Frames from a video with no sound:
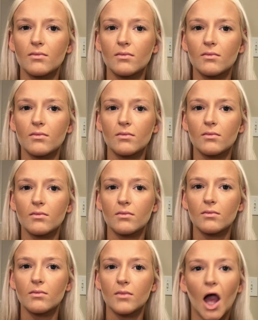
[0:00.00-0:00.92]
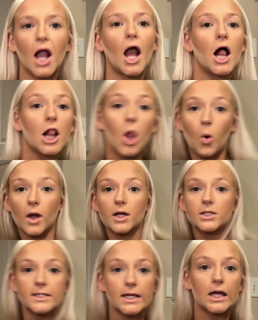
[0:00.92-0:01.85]
I got
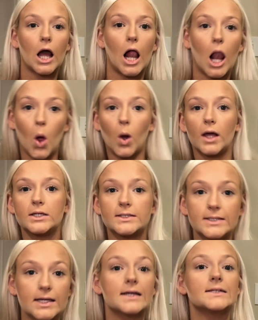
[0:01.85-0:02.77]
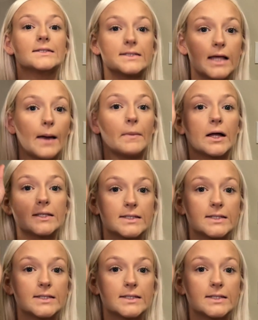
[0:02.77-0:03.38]
loyalty inside my